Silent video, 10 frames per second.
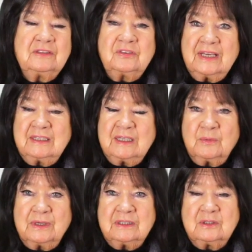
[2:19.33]
Instead, they
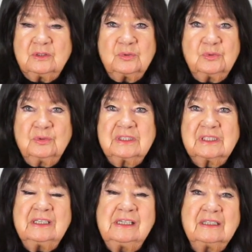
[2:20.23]
went into
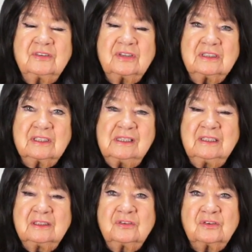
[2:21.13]
trillions and
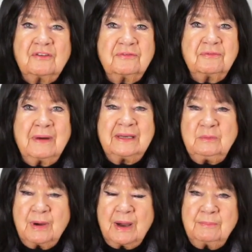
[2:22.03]
trillions of
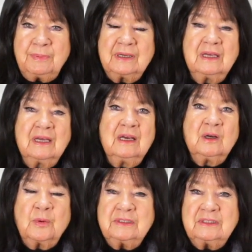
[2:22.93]
money pumping,
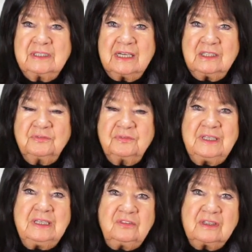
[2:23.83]
quantitative
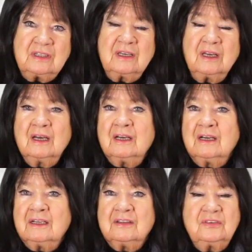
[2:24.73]
easing,
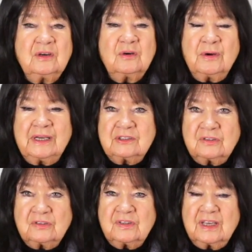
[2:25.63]
zero
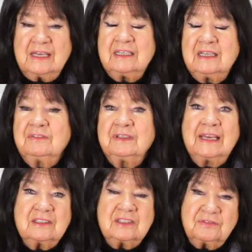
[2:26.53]
interest rate, even
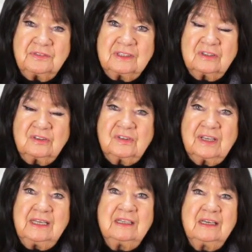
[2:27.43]
negative interest
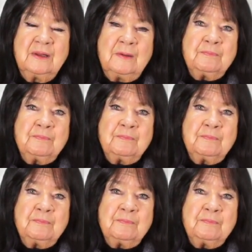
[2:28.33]
rate.